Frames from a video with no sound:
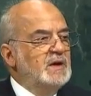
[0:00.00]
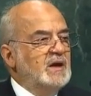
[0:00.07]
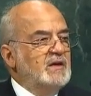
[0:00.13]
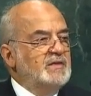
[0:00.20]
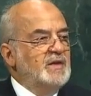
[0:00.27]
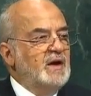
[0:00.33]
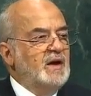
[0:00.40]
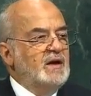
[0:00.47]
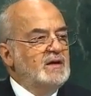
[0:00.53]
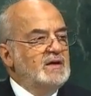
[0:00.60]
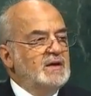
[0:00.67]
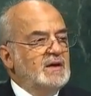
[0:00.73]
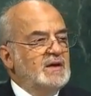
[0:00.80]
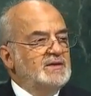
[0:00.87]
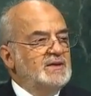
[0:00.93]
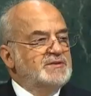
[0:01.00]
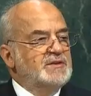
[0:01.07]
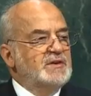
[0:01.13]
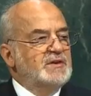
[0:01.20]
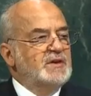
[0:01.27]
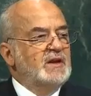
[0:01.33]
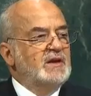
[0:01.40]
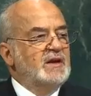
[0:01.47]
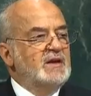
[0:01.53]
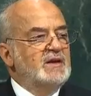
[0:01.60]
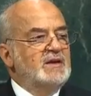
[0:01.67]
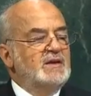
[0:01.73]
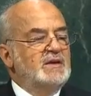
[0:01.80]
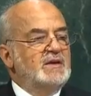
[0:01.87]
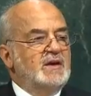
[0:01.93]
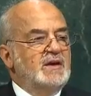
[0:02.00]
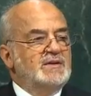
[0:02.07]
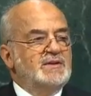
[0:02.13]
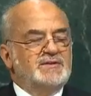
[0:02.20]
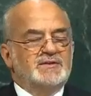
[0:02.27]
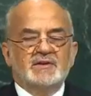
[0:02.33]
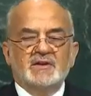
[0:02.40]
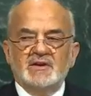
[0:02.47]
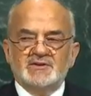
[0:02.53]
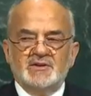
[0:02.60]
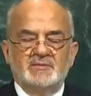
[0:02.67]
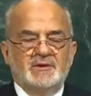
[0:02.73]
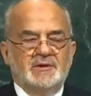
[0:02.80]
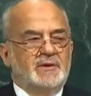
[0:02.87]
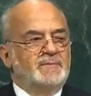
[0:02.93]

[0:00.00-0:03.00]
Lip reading: as part of the expression of our national will